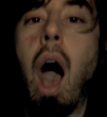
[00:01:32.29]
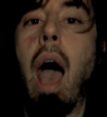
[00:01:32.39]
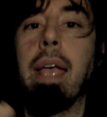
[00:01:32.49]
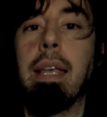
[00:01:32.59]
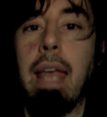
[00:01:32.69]

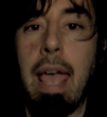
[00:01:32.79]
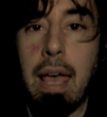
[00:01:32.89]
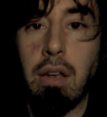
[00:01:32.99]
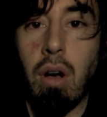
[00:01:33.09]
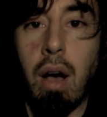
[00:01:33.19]
I can
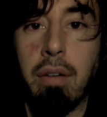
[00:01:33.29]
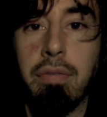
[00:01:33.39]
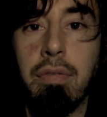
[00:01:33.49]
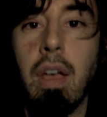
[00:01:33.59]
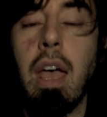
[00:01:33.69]
hand off
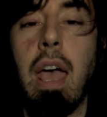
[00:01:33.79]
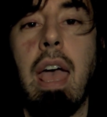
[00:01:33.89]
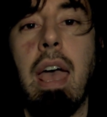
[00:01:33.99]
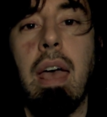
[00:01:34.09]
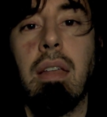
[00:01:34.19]

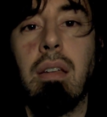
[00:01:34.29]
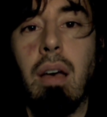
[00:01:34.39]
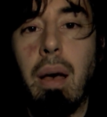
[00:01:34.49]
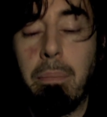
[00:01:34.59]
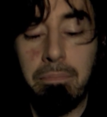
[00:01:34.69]
and
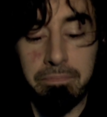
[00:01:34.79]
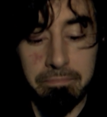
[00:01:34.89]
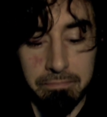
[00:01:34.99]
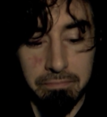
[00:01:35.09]
um,